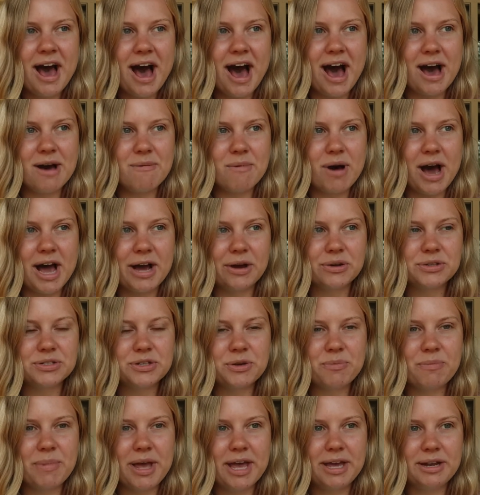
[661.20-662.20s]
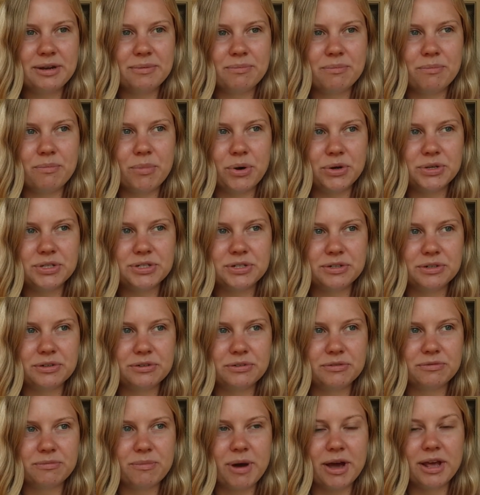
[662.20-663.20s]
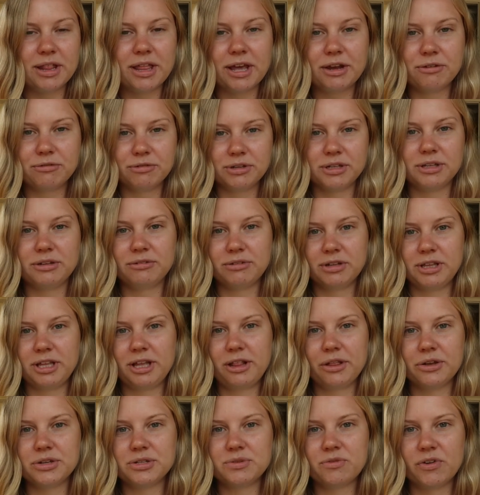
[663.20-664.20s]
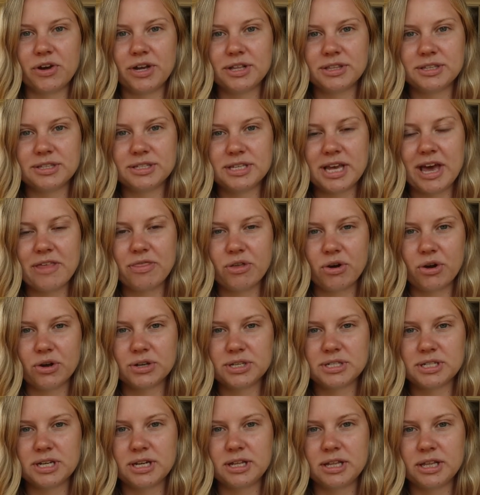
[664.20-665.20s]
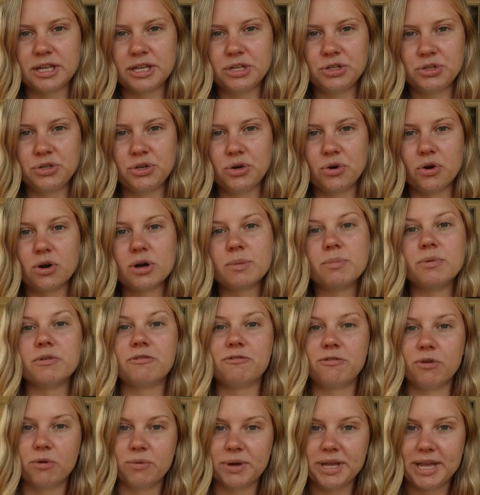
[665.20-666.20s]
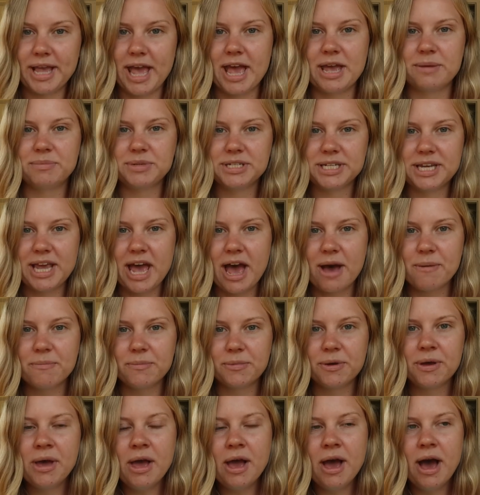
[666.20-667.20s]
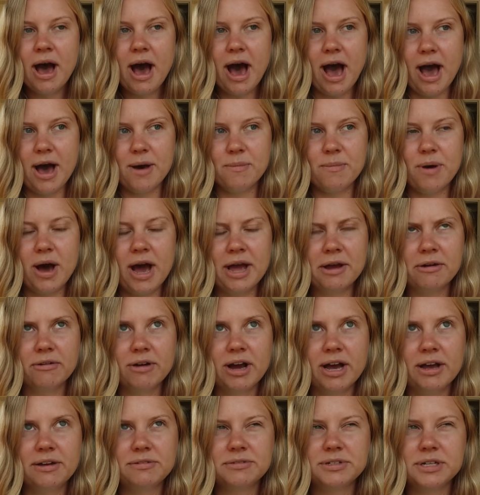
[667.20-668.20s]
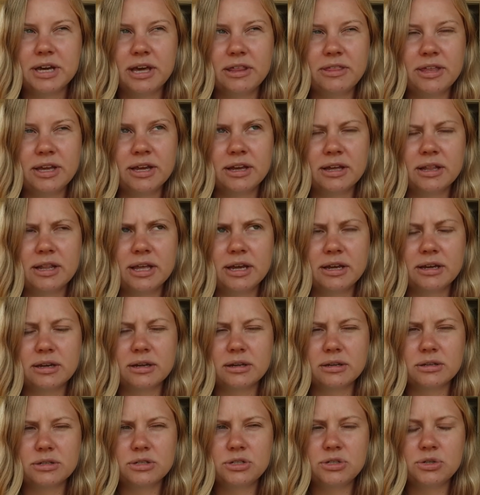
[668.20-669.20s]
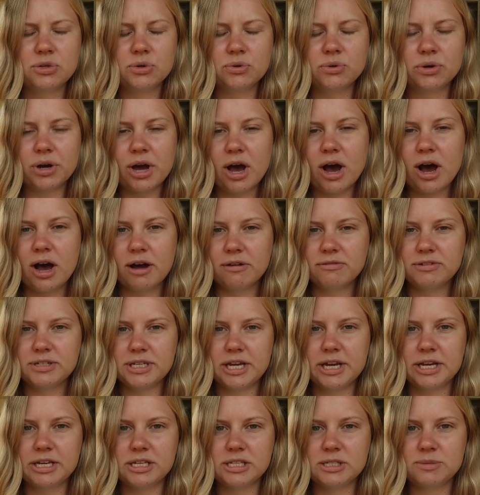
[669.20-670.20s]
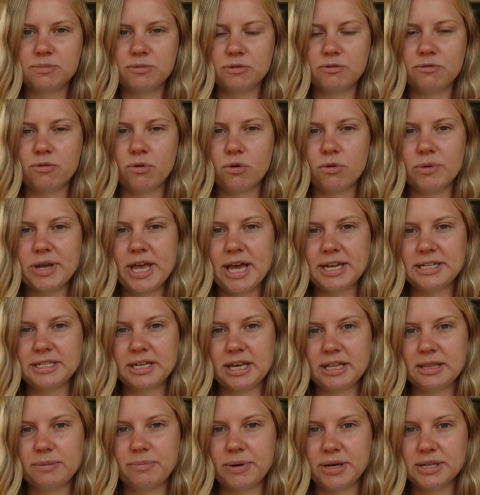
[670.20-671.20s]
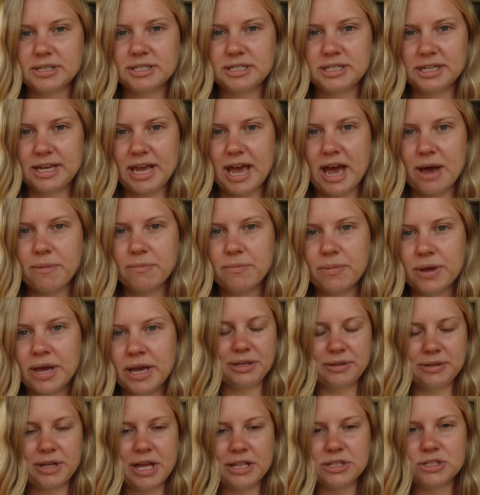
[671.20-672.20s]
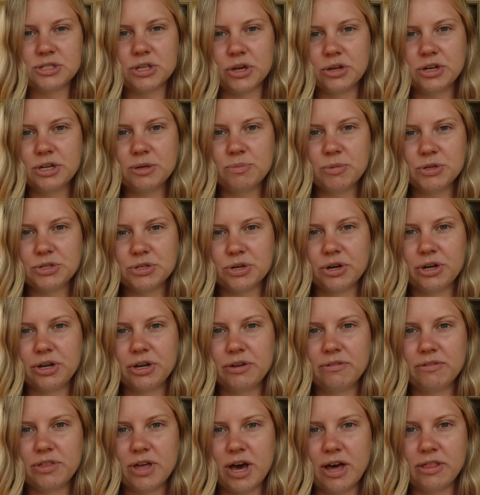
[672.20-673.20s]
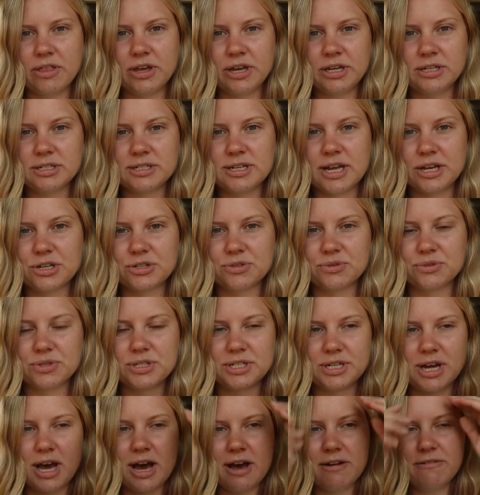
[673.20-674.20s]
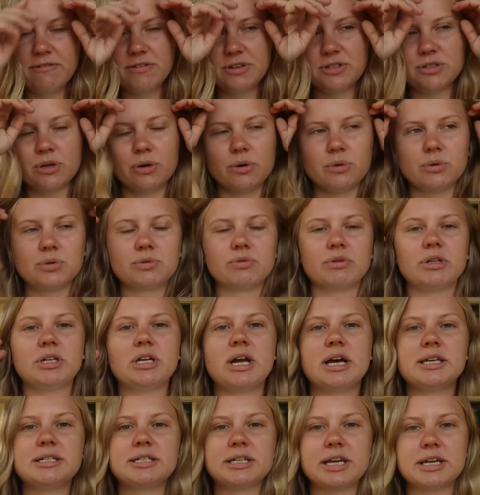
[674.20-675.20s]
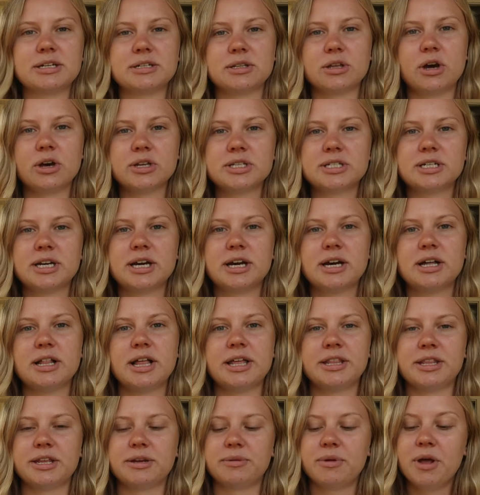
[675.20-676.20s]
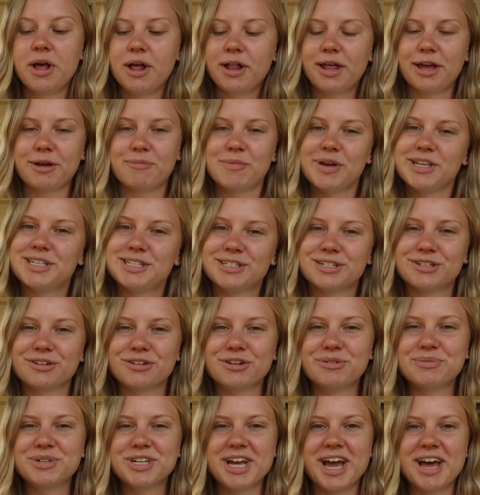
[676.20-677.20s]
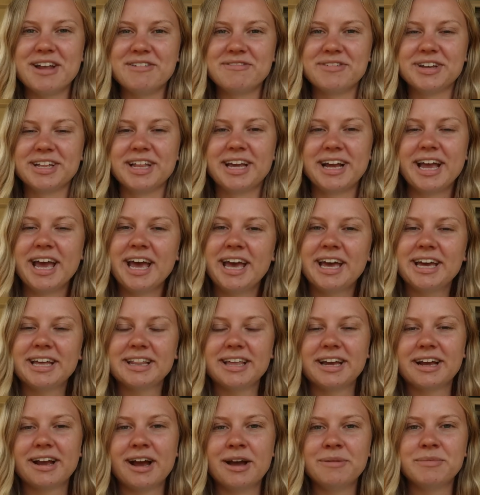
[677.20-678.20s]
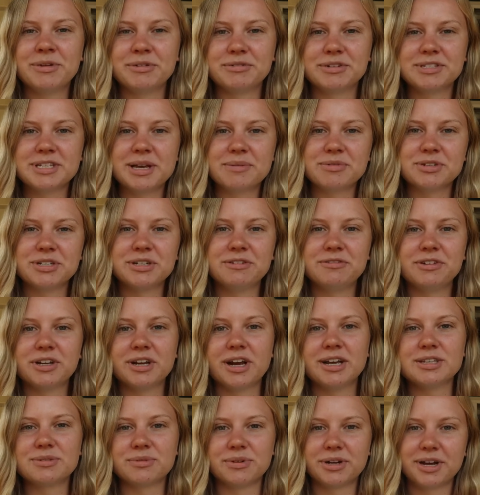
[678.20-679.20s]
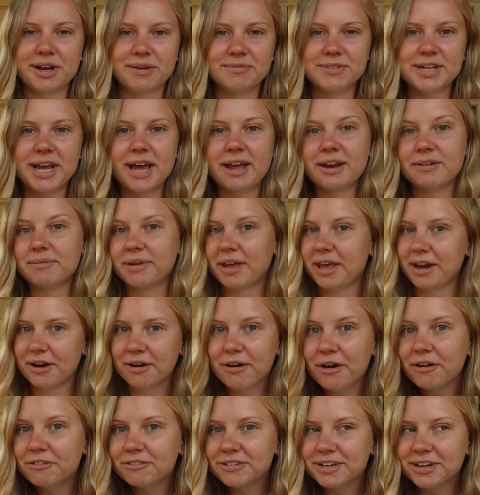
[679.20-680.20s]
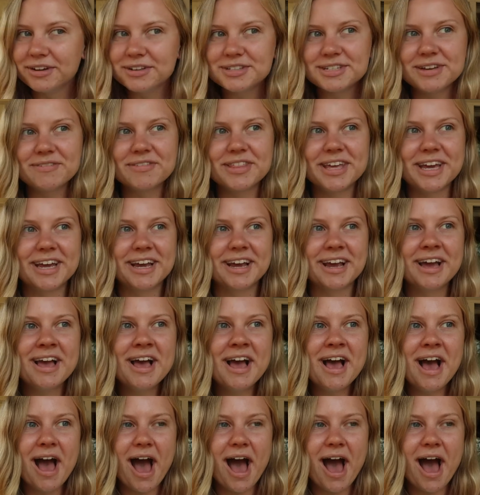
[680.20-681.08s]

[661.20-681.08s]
I also met most of my like really, really close friends at the hostel in New York before we came to camp. I arrived, I think, like 2.5 days before we had to get the bus to camp, and so did majority of the other international staff. So it was really nice to get to the hostel and then like message the group chat and be like, hey, like I'm in reception if you guys want to come down and get a coffee or something.